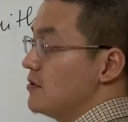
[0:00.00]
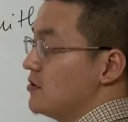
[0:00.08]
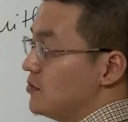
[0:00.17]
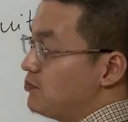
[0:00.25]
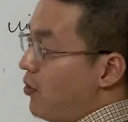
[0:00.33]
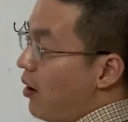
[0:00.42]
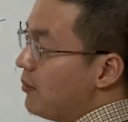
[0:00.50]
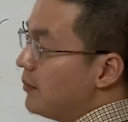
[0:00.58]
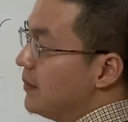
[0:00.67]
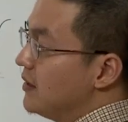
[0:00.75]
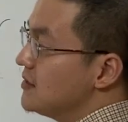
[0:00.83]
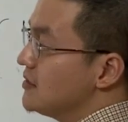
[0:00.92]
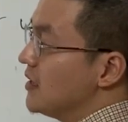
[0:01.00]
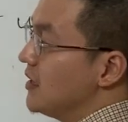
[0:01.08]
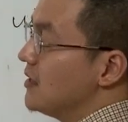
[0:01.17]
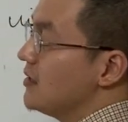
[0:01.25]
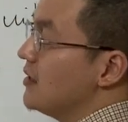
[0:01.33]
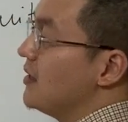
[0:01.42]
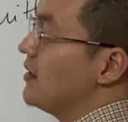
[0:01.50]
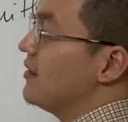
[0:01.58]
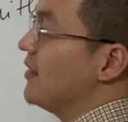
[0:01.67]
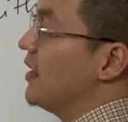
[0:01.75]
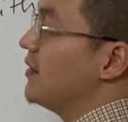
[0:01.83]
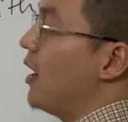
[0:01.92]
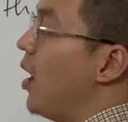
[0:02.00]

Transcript: The probability that the